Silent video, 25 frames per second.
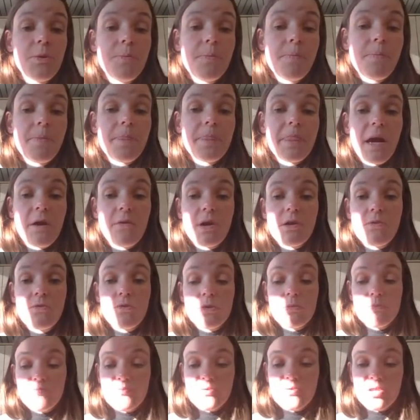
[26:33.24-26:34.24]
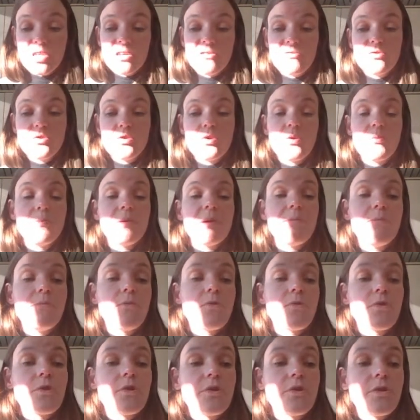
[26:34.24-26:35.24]
Now I will give you a bit
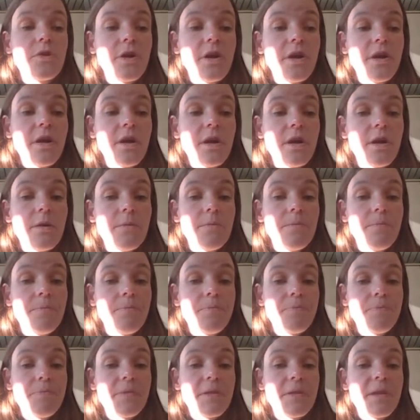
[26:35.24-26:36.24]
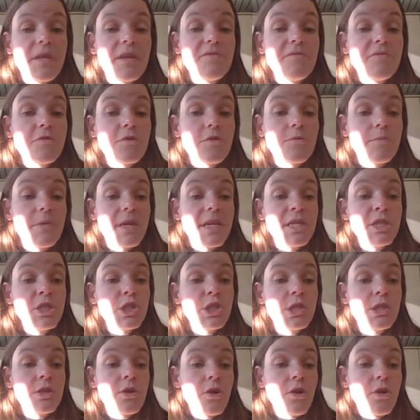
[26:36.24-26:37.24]
more
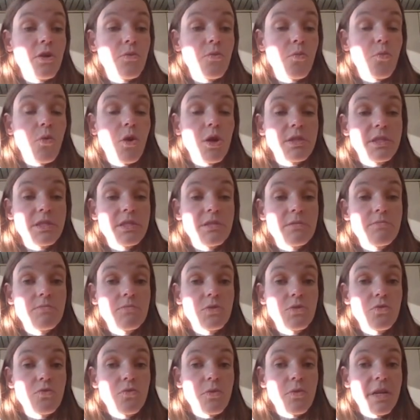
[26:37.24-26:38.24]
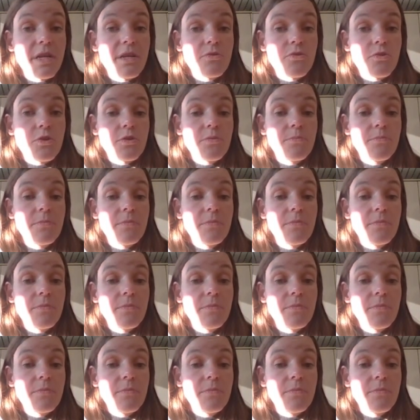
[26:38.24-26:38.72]
information on what GreyNorm